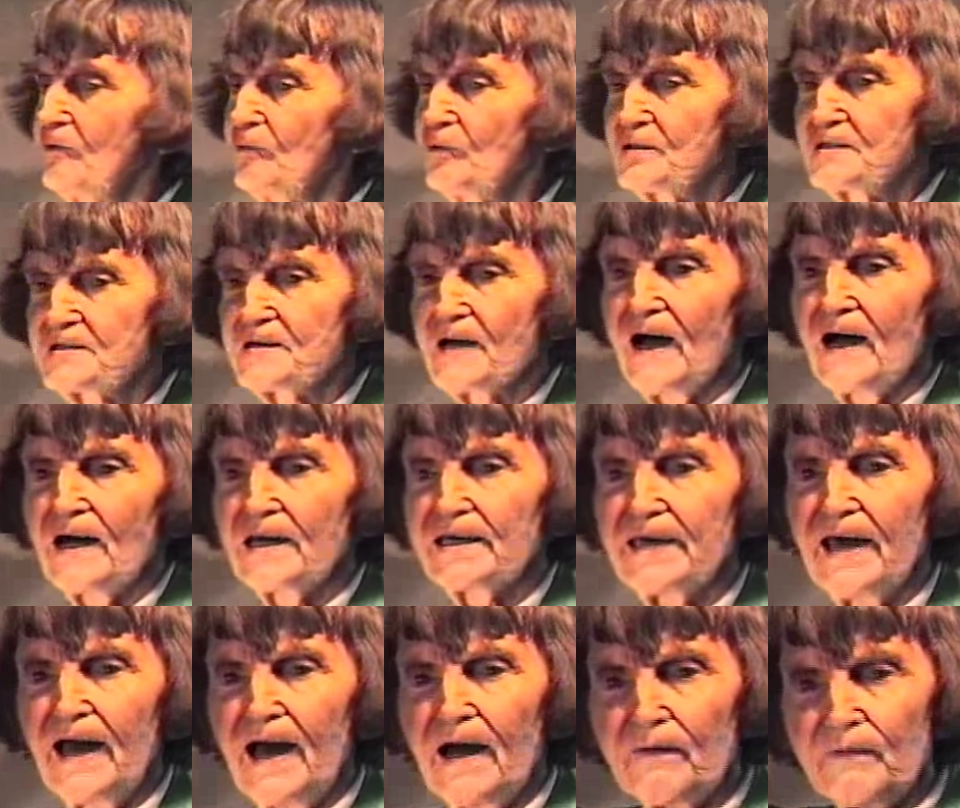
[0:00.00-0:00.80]
was, I
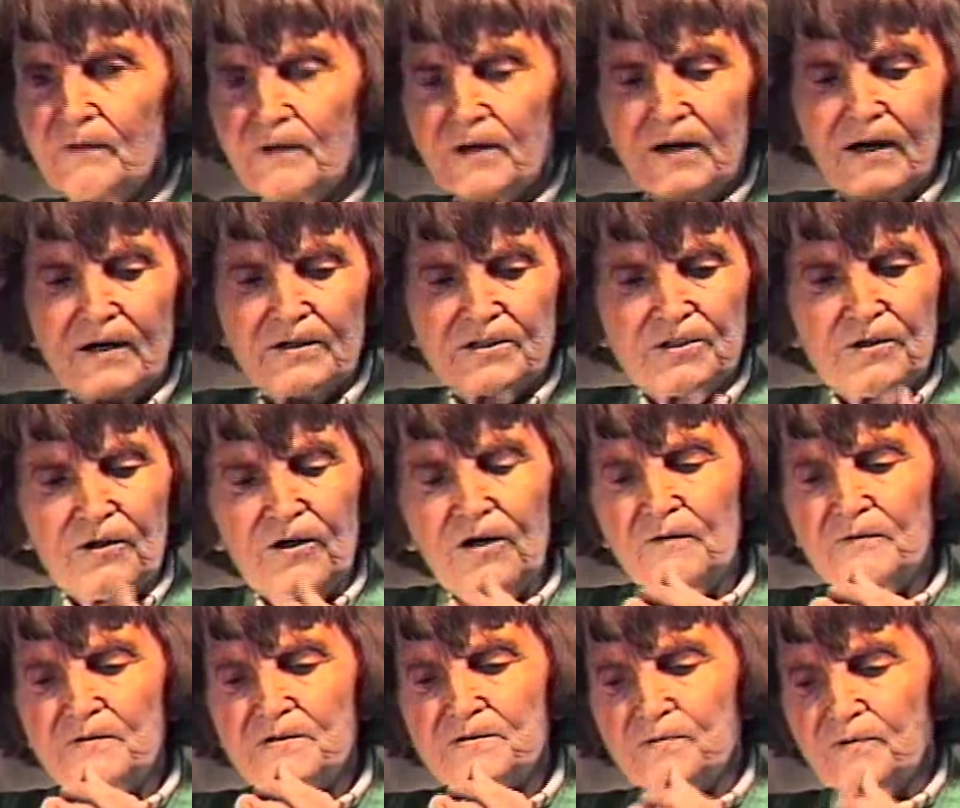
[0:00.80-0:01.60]
carry her, she
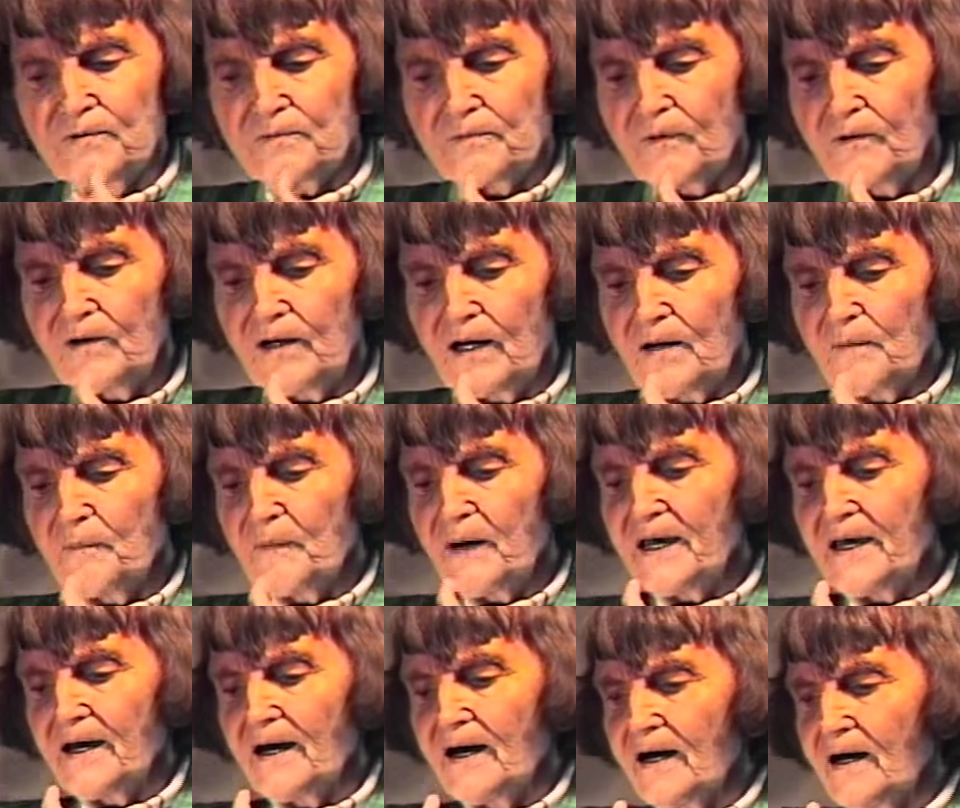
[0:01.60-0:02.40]
always got on
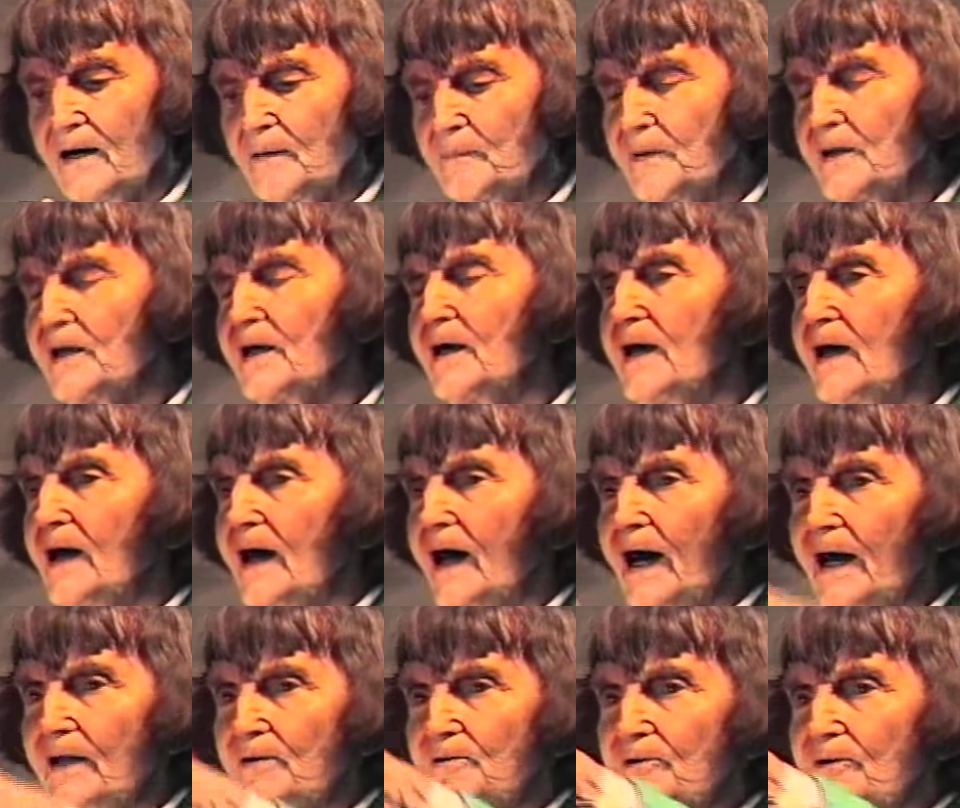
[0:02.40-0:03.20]
my arm.
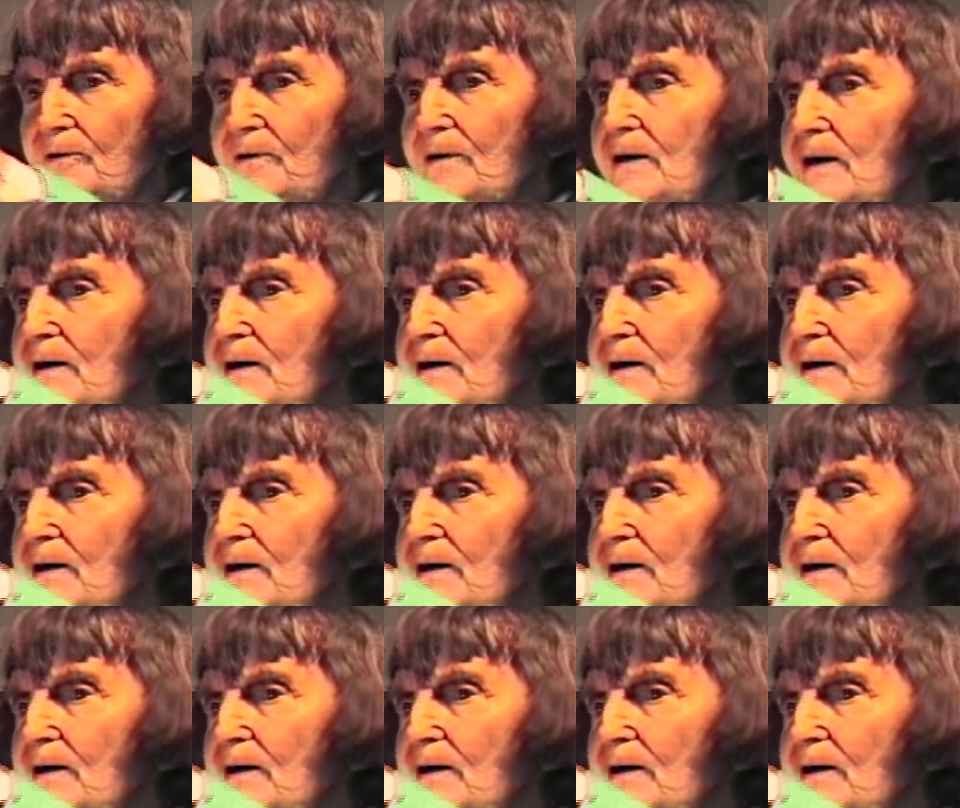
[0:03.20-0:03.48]
I took her